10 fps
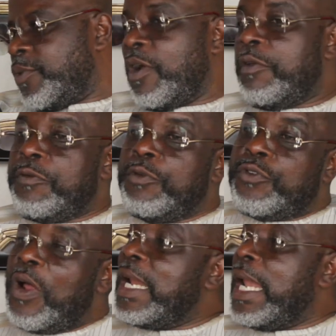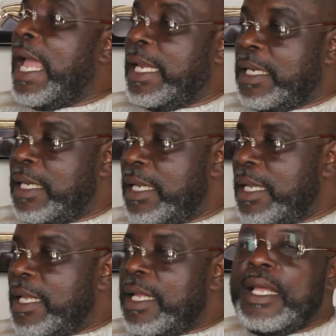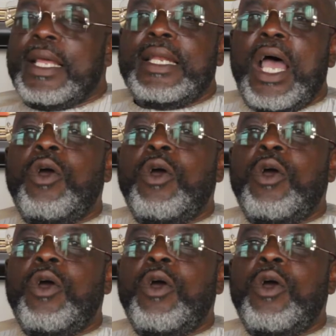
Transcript: Because if you draw the line, that